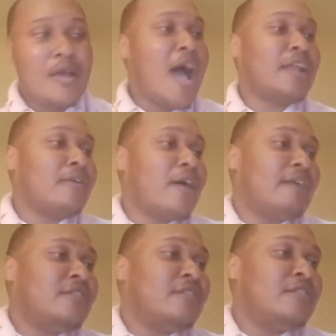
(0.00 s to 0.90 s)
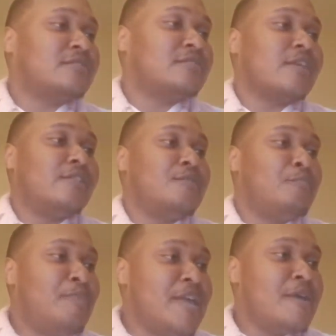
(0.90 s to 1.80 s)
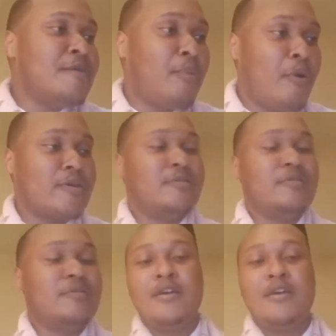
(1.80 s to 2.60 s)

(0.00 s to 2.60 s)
I don't have to necessarily be important,